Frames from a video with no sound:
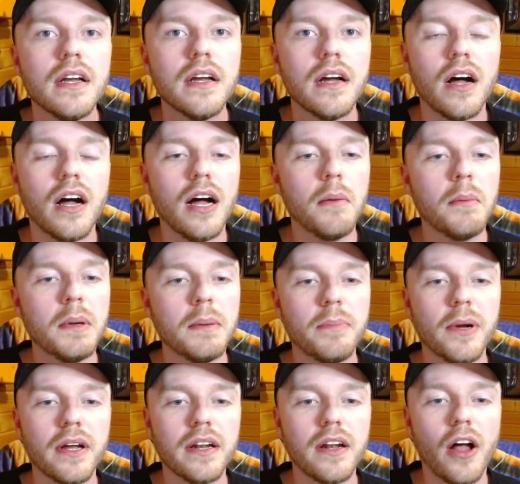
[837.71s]

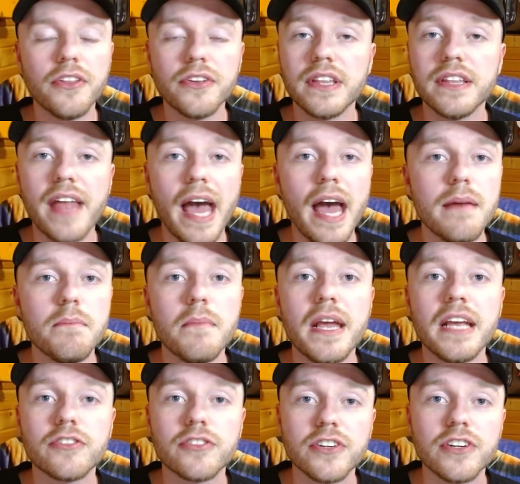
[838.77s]
But other than that, make sure to